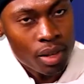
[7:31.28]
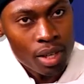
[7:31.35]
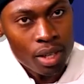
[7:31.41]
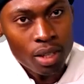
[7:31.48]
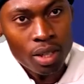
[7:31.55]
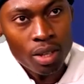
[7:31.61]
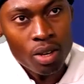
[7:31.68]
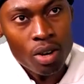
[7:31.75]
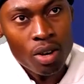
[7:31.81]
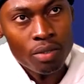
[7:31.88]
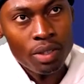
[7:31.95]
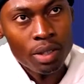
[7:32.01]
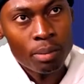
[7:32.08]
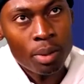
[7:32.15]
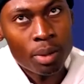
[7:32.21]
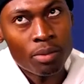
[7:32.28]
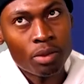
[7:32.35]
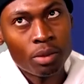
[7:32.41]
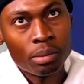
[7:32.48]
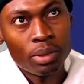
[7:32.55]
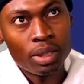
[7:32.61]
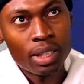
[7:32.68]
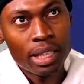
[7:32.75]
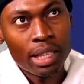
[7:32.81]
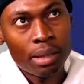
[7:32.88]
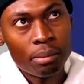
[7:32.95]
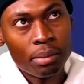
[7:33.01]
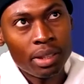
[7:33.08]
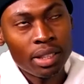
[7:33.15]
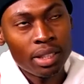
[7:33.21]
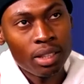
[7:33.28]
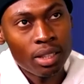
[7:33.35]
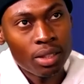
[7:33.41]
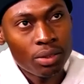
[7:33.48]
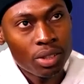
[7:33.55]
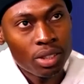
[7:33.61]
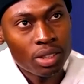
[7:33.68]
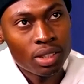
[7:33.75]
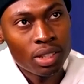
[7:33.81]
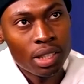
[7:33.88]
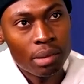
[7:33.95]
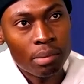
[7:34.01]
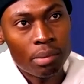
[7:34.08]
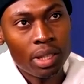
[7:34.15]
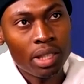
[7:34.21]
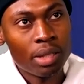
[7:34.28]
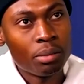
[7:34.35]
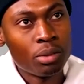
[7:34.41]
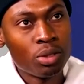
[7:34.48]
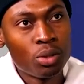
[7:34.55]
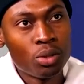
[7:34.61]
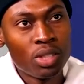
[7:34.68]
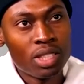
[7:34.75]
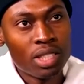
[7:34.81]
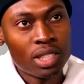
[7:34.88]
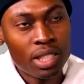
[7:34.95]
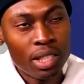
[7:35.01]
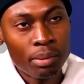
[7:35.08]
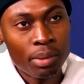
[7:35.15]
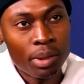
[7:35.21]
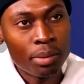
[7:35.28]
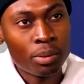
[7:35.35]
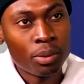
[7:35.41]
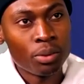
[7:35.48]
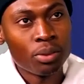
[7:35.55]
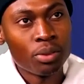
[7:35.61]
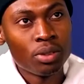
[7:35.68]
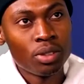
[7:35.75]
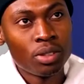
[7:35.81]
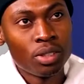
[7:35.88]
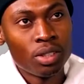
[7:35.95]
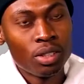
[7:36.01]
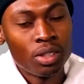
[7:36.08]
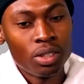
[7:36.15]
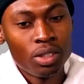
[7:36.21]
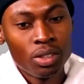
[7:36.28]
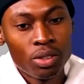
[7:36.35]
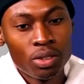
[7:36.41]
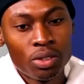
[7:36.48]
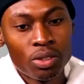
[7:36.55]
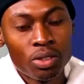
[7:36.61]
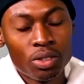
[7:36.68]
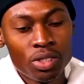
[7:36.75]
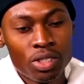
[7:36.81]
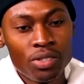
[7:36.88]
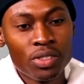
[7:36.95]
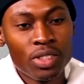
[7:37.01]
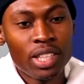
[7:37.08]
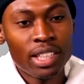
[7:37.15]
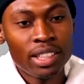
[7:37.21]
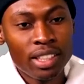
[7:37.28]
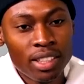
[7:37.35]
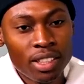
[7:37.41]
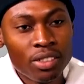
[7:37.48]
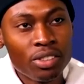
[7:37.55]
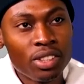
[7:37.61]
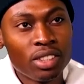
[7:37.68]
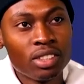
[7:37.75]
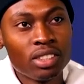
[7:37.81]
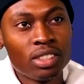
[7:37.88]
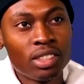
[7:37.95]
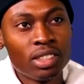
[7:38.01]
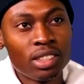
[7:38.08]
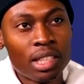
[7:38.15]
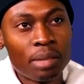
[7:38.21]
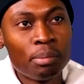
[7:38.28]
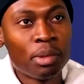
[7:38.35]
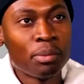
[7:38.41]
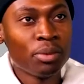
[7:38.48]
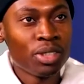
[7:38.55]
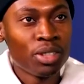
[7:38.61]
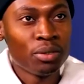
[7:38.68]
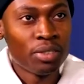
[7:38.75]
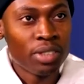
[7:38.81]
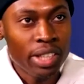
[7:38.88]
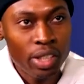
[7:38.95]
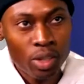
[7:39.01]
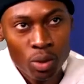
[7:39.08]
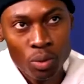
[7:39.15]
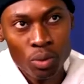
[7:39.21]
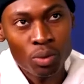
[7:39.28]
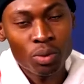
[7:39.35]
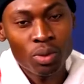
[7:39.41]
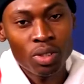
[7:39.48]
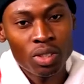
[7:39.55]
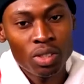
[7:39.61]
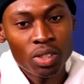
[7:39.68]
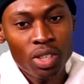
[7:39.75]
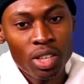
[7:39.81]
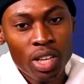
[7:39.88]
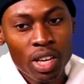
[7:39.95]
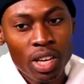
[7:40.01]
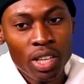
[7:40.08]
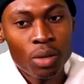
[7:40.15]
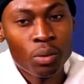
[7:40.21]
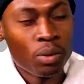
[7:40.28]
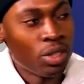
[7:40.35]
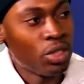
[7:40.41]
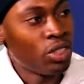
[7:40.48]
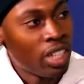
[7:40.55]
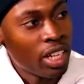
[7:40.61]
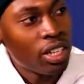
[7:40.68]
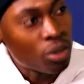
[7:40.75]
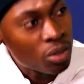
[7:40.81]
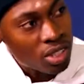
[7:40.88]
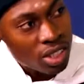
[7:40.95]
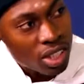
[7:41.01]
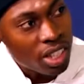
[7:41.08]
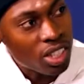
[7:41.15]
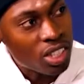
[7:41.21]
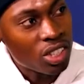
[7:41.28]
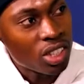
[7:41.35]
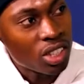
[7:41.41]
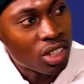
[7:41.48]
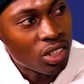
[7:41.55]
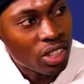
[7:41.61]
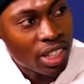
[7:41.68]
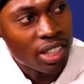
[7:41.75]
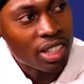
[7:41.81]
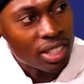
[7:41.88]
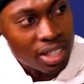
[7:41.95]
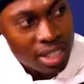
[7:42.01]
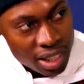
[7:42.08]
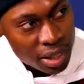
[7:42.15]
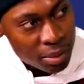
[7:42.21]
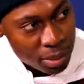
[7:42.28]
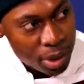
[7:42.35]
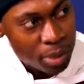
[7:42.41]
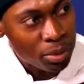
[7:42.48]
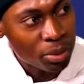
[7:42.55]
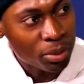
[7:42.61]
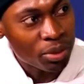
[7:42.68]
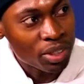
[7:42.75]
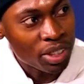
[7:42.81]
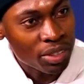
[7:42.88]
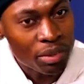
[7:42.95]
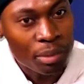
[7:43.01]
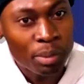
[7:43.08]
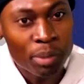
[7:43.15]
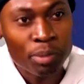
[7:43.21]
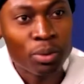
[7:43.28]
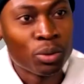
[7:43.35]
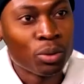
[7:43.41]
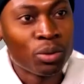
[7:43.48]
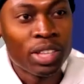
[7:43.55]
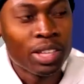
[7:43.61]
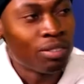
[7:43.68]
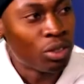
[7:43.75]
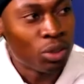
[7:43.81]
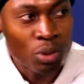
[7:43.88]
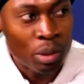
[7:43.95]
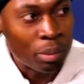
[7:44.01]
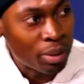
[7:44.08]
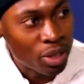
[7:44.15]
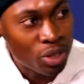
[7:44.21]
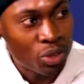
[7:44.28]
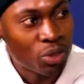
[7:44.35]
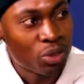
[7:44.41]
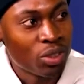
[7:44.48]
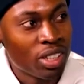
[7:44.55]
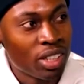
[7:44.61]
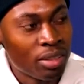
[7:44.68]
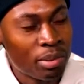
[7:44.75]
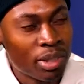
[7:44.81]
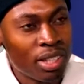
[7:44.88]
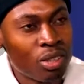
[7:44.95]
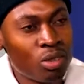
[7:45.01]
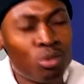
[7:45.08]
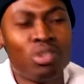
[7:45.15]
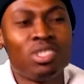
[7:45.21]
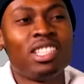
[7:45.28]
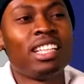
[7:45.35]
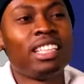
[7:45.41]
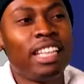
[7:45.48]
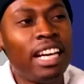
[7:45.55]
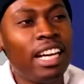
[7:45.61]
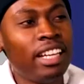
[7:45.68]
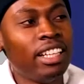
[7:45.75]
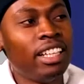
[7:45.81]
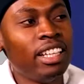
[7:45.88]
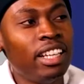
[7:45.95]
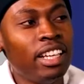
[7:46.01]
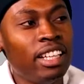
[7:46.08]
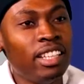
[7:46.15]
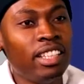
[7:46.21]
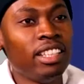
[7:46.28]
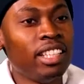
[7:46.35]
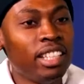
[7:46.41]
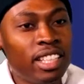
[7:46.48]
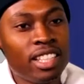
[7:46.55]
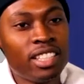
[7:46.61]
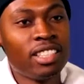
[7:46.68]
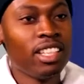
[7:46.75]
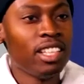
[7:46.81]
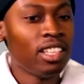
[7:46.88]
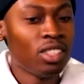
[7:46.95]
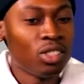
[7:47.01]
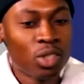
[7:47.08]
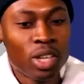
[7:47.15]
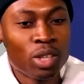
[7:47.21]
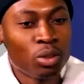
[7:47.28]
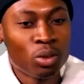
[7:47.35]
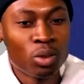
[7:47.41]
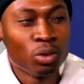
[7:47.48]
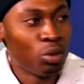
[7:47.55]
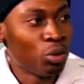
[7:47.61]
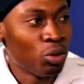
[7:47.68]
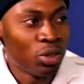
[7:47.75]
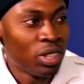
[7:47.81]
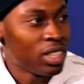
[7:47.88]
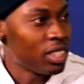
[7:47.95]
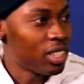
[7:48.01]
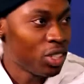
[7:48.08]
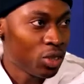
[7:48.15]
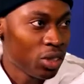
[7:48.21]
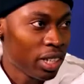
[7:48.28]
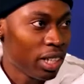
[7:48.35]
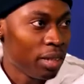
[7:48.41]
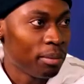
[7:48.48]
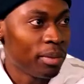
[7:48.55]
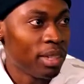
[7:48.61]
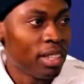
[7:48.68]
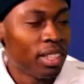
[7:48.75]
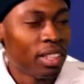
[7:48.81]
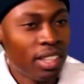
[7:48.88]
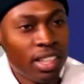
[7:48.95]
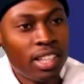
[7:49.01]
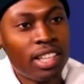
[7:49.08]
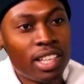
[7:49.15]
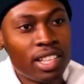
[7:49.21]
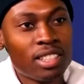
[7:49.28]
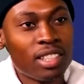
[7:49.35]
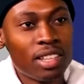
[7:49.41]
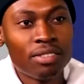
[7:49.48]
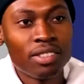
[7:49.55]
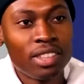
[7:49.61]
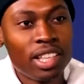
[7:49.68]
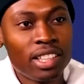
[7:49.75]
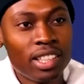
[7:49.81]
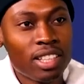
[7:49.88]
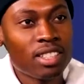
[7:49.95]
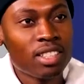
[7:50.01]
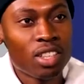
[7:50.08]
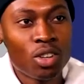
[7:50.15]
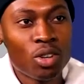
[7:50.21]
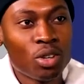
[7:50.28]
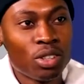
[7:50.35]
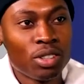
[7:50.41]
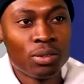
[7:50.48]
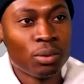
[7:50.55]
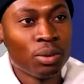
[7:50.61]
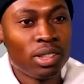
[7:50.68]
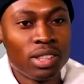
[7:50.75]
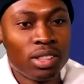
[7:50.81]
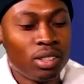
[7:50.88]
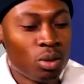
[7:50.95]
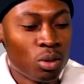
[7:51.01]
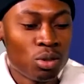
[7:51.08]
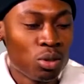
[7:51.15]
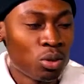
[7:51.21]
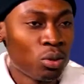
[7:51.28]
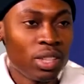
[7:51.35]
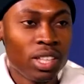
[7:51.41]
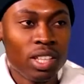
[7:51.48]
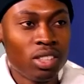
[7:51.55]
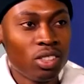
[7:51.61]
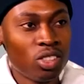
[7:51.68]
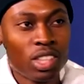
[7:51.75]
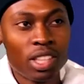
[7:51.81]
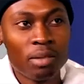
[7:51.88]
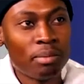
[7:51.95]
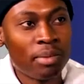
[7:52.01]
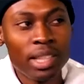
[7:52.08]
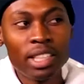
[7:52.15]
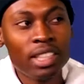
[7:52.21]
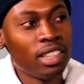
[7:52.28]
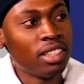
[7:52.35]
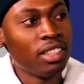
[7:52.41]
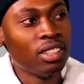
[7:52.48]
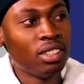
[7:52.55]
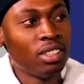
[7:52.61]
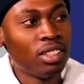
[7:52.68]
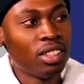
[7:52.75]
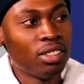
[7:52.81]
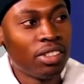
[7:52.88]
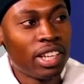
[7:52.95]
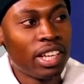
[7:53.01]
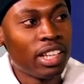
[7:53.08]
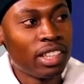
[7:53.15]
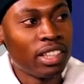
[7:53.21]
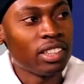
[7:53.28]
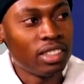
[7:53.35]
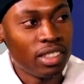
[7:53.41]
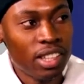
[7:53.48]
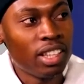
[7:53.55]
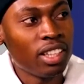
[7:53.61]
The core of hip hop for me gotta be the lyrics and being able to entertain people. Because if you got the lyrics that people can relate to, and then when you get on stage, you can entertain people. Even people who never knew about you can be like, who's that guy? And then the next day, try to go on Google and search your name. Yeah, I feel like that's the core. With those two things, you can make it regardless. Yeah.